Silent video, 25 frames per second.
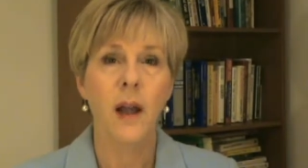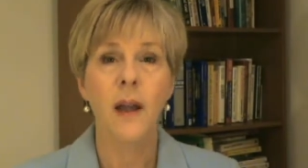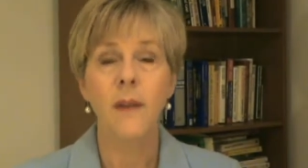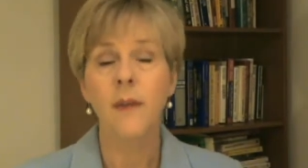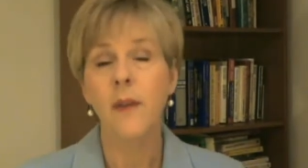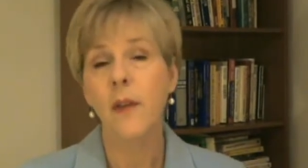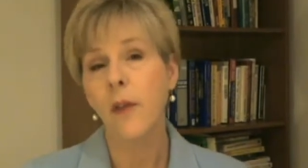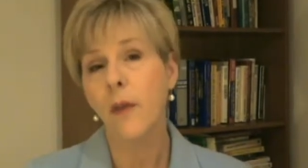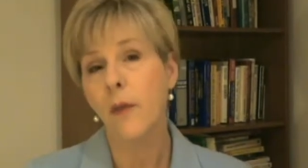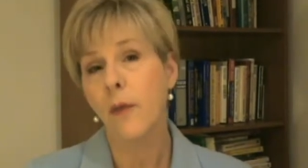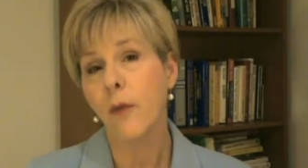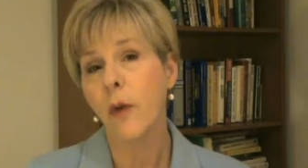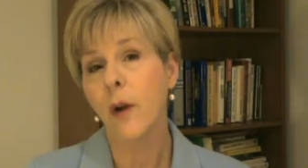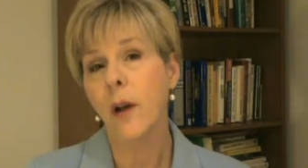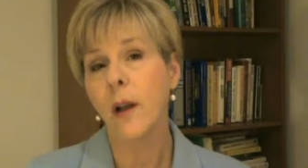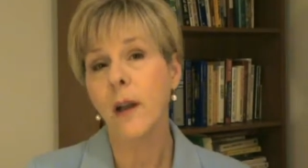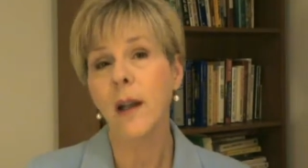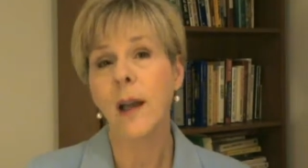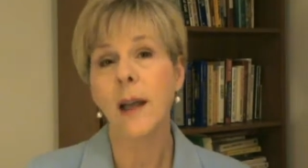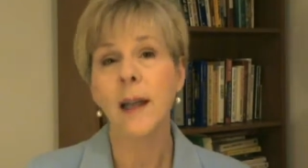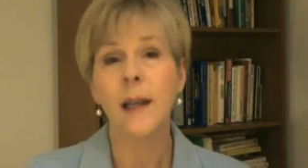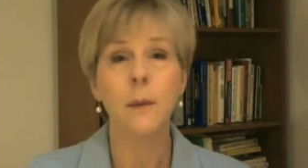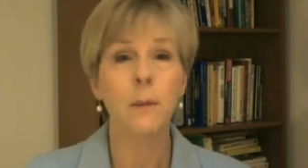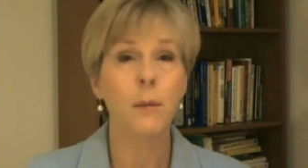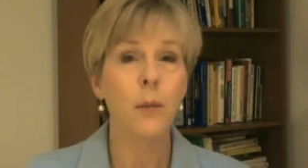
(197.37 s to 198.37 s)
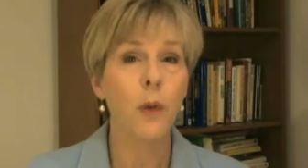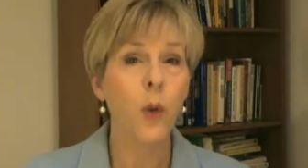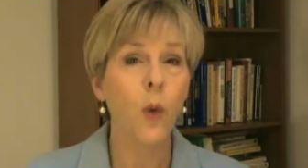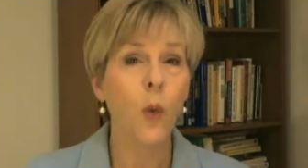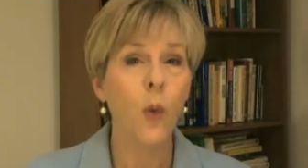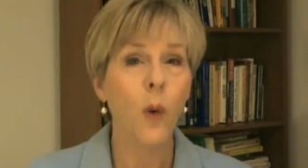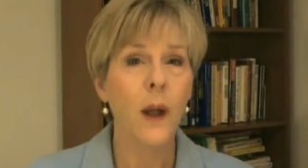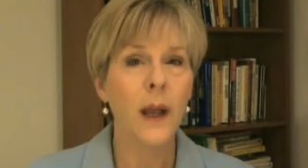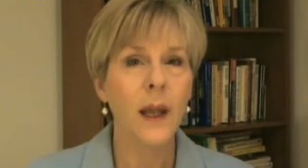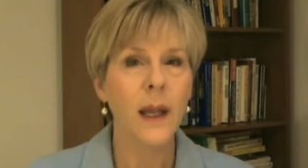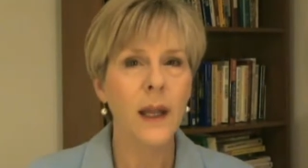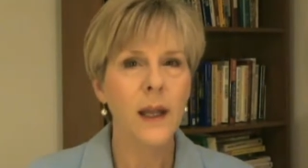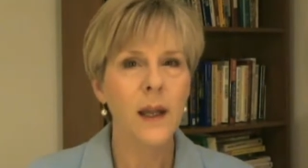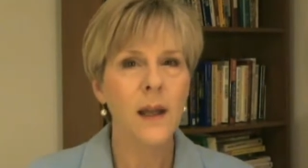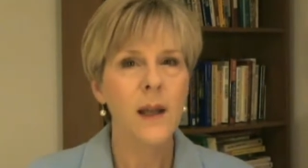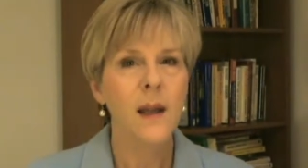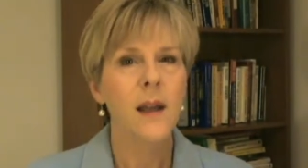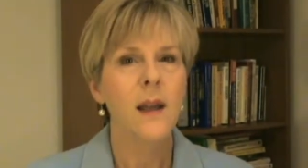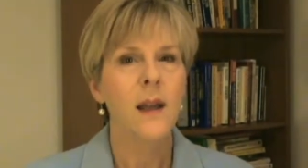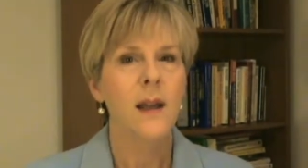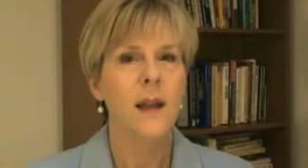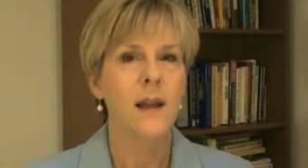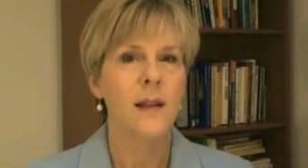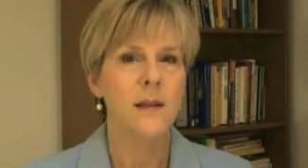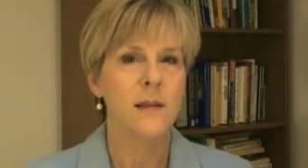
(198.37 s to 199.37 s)
And then the frontline employee
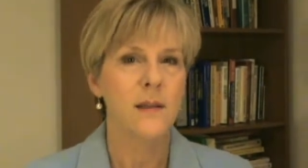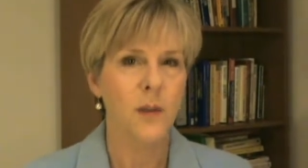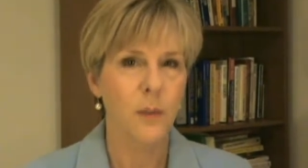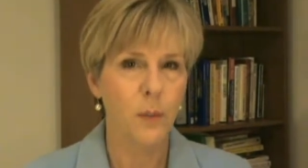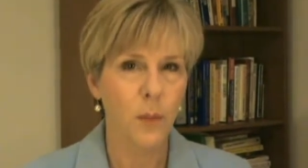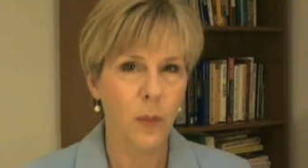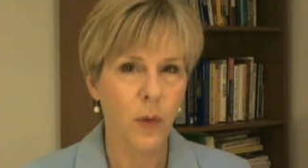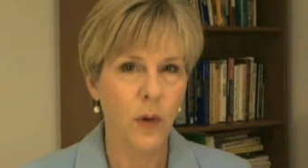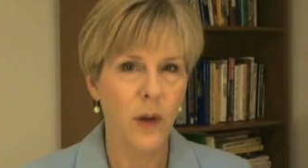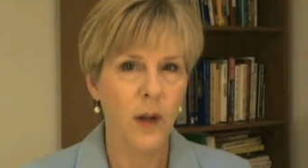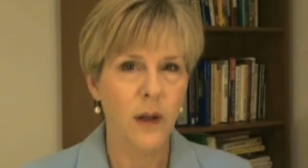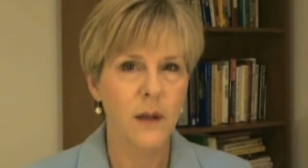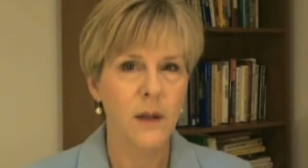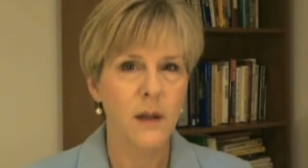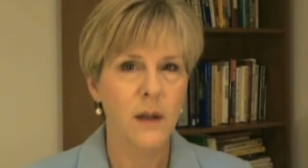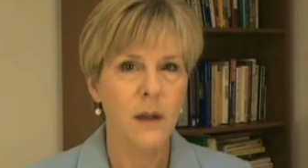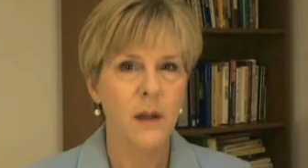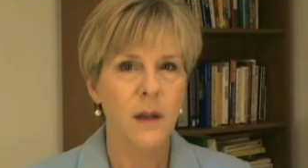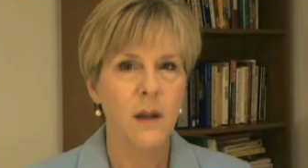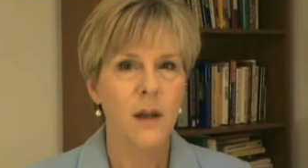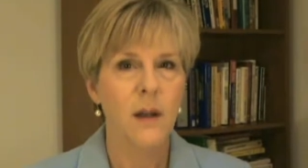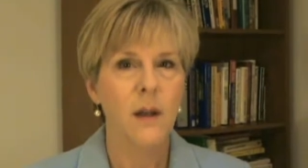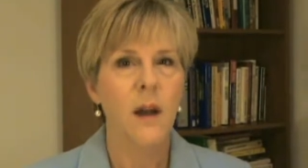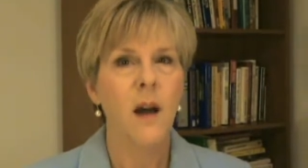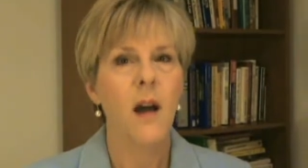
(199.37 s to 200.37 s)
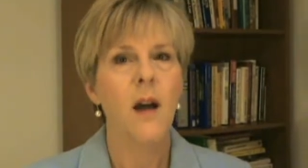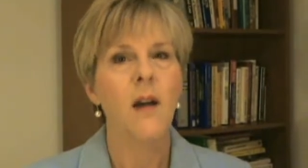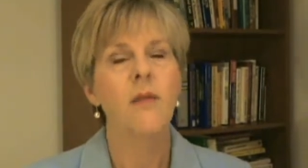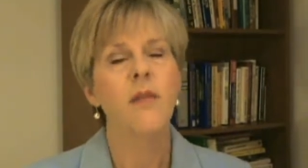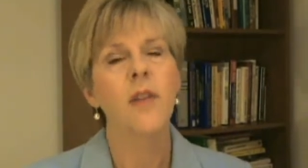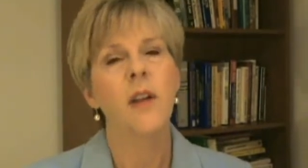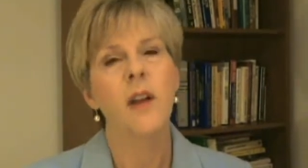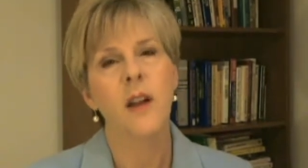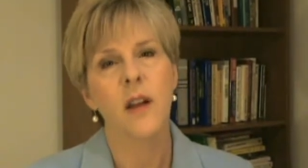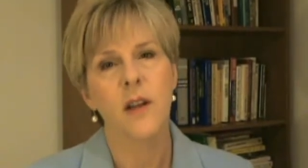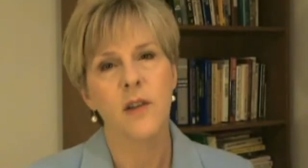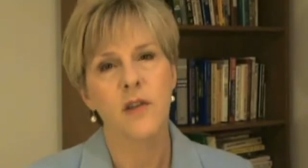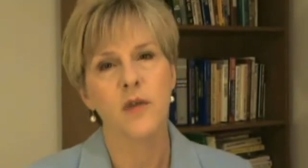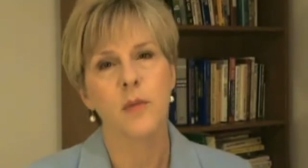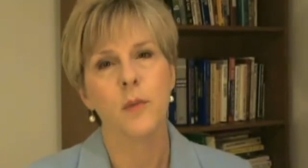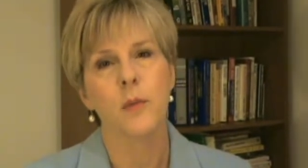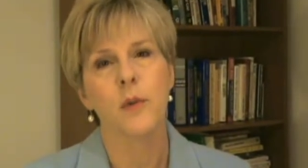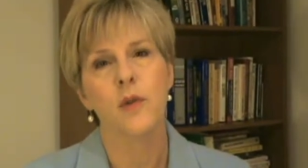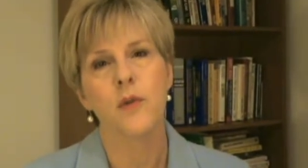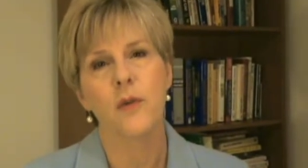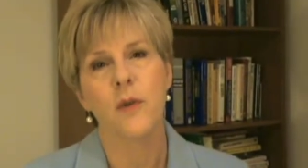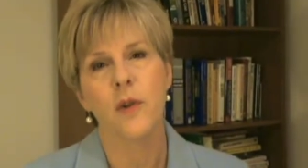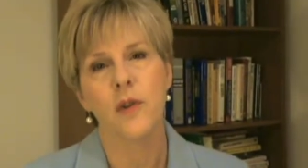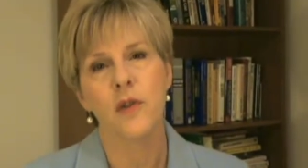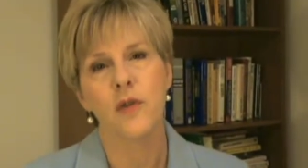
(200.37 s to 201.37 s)
gets the brunt of the
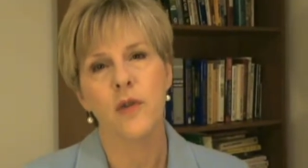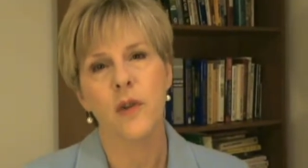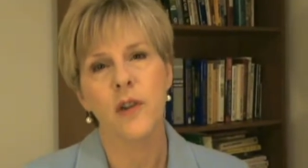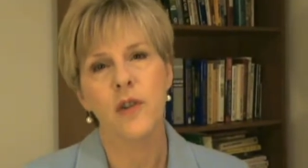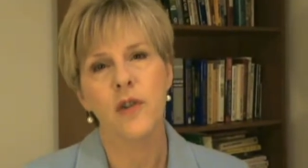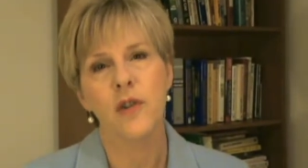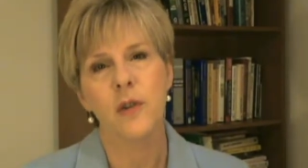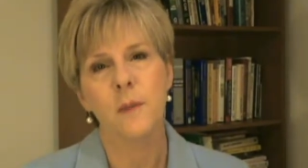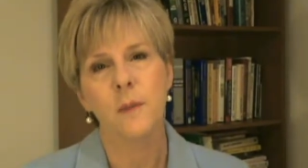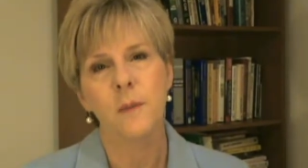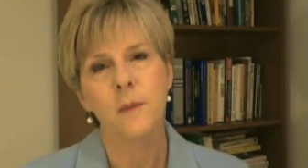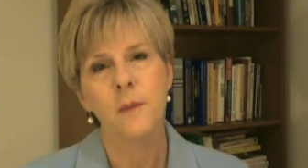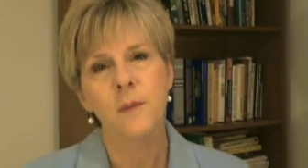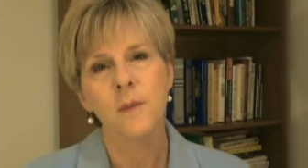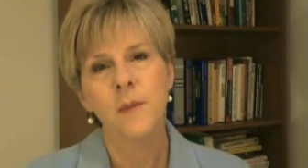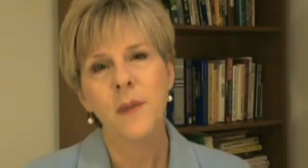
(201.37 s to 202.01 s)
customer's frustration.